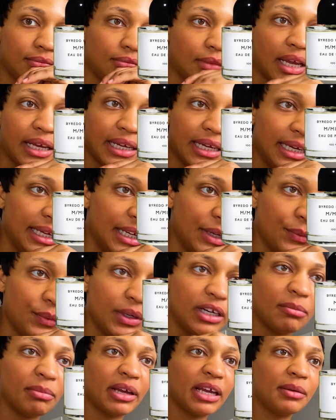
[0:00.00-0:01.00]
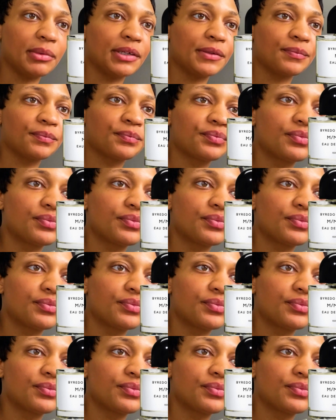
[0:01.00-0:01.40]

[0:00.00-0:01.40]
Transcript: I can't get with it, baby.